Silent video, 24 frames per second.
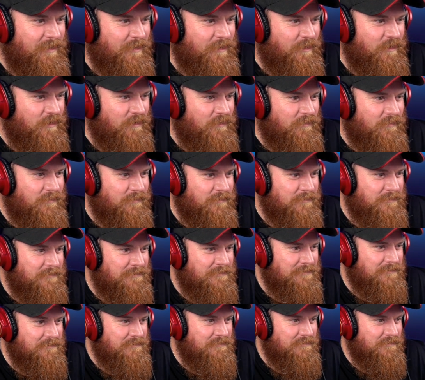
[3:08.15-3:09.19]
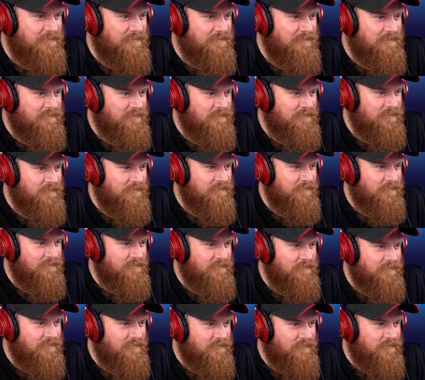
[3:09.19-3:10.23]

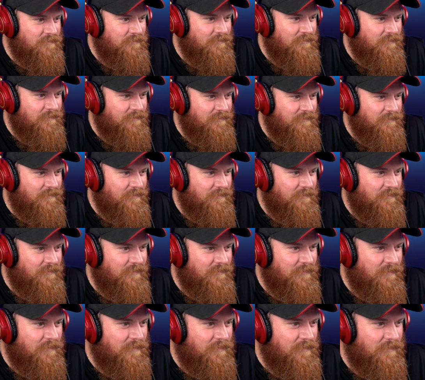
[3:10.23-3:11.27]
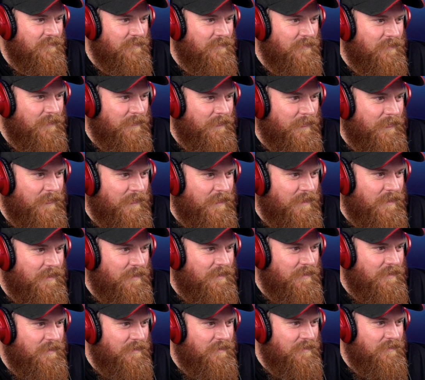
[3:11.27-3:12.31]

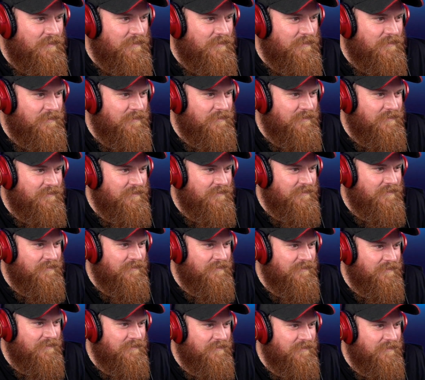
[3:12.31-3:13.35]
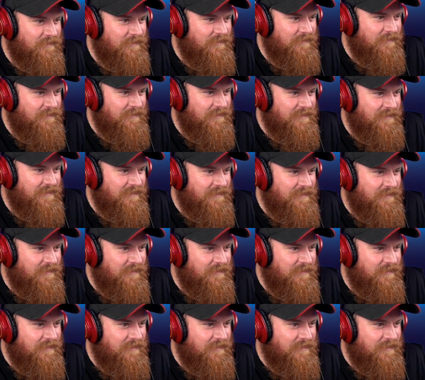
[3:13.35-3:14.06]
This person isn't speaking.